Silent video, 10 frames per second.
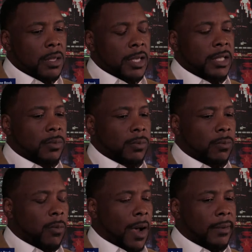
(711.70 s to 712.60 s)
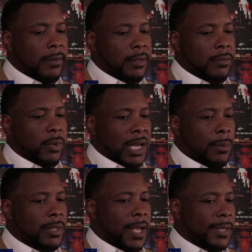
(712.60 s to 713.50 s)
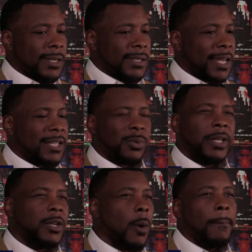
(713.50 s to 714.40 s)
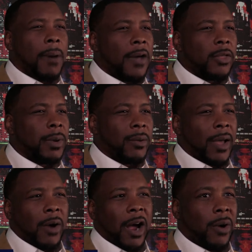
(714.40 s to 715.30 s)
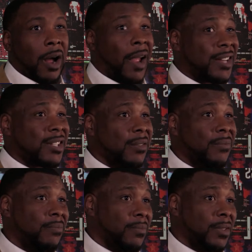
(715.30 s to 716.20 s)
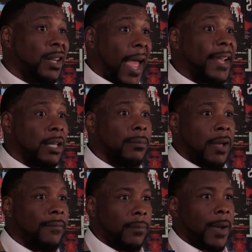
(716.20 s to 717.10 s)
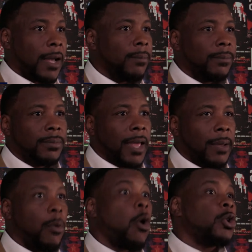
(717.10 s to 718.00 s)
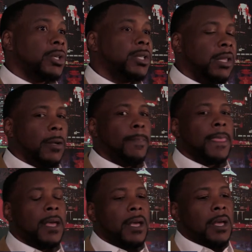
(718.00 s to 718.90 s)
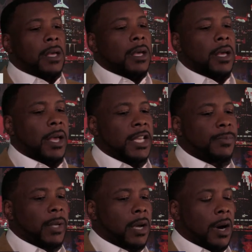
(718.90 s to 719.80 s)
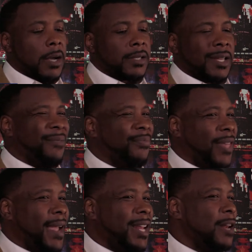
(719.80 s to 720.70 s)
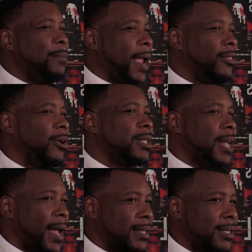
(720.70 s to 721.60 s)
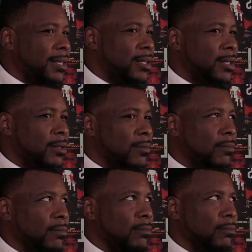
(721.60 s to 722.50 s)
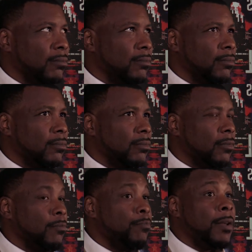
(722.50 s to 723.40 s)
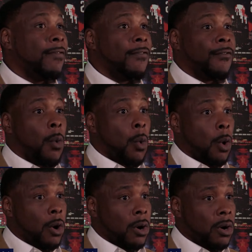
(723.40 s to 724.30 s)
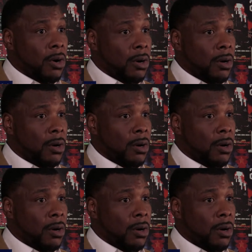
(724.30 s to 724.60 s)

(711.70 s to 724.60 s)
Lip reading: This is why redeemable tax deed states really don't bother me. Like I actually like them. I'm kind of like partial to them, is because if they didn't pay their taxes before